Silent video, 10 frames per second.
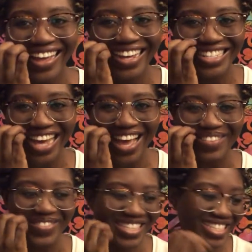Good
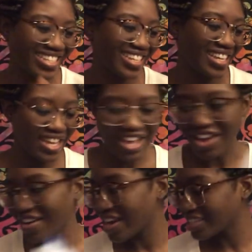times.
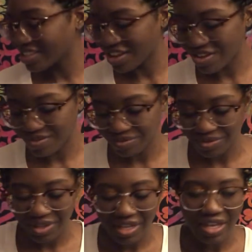All right, so
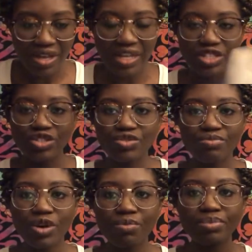two
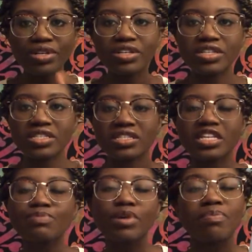more books.
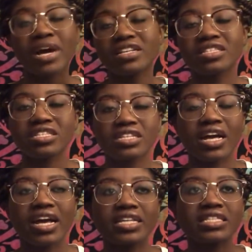It's book buying season,
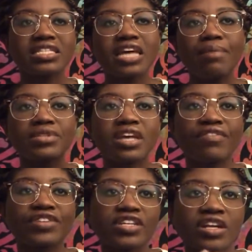guys. This happens
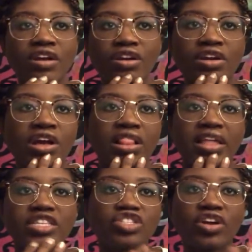every year,
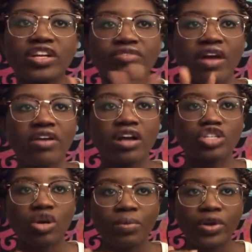like starting around
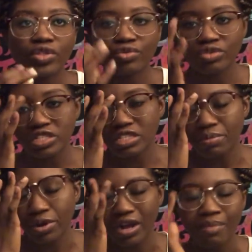October through
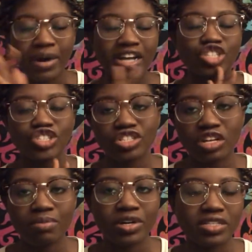December. I buy a shit
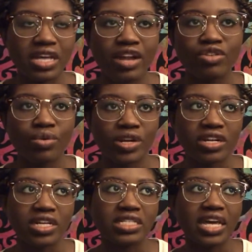ton of books. I don't know what it is.